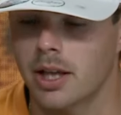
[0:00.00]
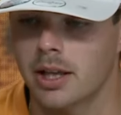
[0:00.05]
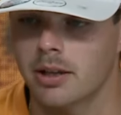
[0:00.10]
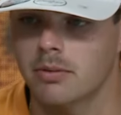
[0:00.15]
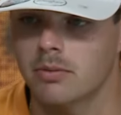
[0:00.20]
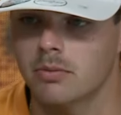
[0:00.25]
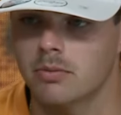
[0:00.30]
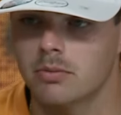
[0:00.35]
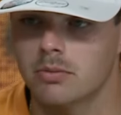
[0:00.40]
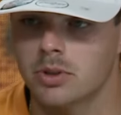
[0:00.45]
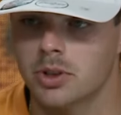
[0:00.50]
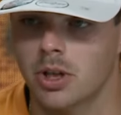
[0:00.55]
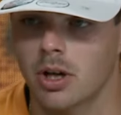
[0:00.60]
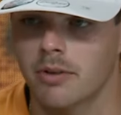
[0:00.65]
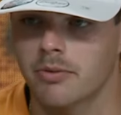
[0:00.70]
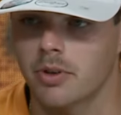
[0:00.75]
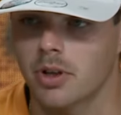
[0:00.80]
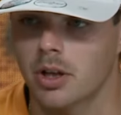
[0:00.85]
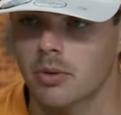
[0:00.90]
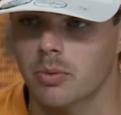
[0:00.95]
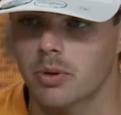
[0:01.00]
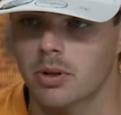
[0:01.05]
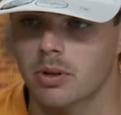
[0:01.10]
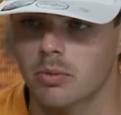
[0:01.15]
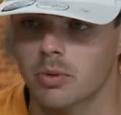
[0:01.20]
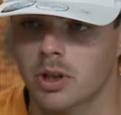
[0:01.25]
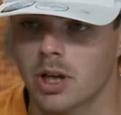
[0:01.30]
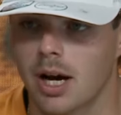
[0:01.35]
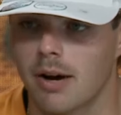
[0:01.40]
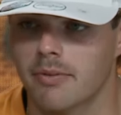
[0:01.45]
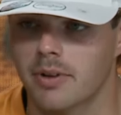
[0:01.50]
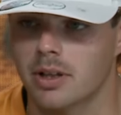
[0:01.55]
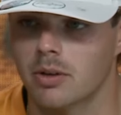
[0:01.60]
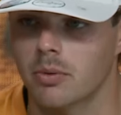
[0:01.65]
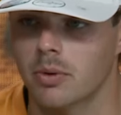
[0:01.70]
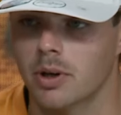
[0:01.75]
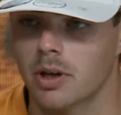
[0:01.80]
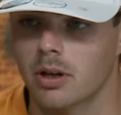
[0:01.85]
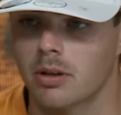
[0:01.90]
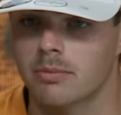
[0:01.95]
and you know, I feel like we're confident that
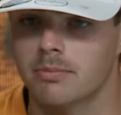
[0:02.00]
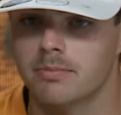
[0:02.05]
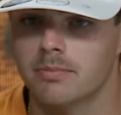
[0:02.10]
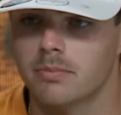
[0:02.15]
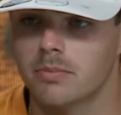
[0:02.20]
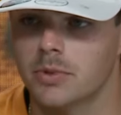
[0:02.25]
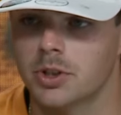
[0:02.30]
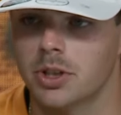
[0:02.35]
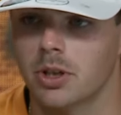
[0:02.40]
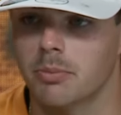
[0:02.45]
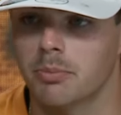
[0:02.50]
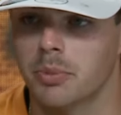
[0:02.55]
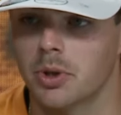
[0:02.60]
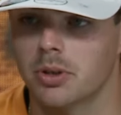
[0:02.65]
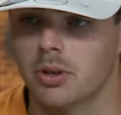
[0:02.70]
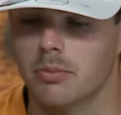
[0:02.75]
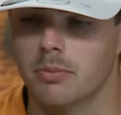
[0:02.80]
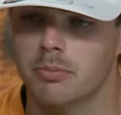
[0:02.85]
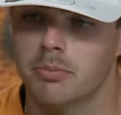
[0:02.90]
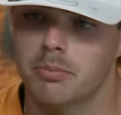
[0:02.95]
we're gonna, you know, put